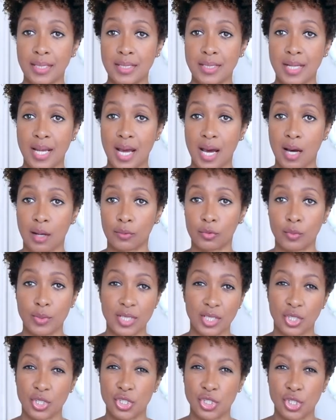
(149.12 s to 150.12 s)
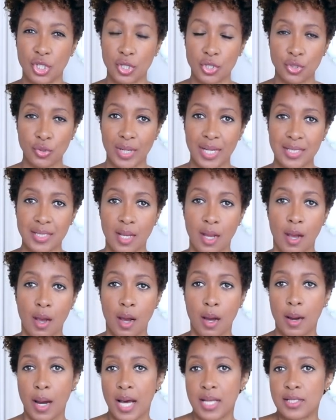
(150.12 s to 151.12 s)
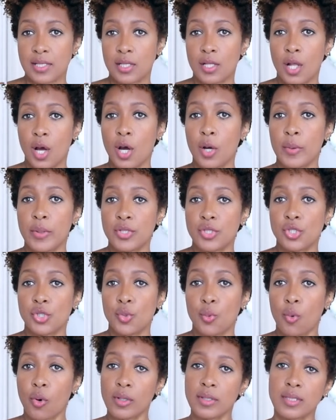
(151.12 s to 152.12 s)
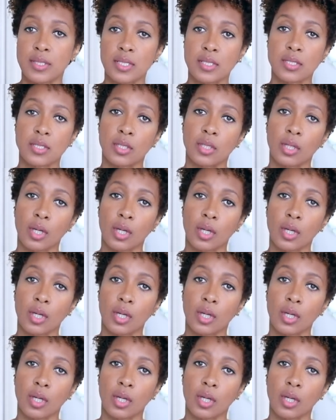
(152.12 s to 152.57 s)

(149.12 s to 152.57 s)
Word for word: it down, almost like a shirt dress, as low as you want it to